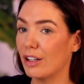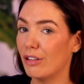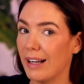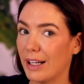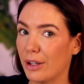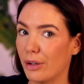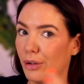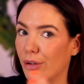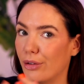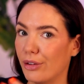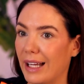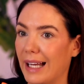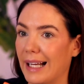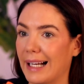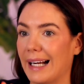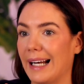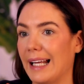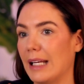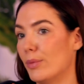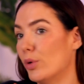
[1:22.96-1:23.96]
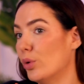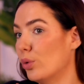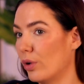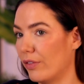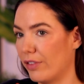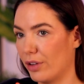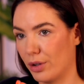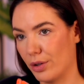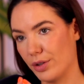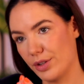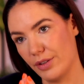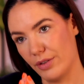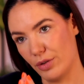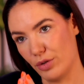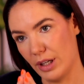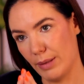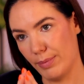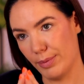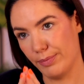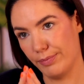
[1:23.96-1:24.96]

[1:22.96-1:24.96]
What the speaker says: crack on and claim all of the costs of the trip.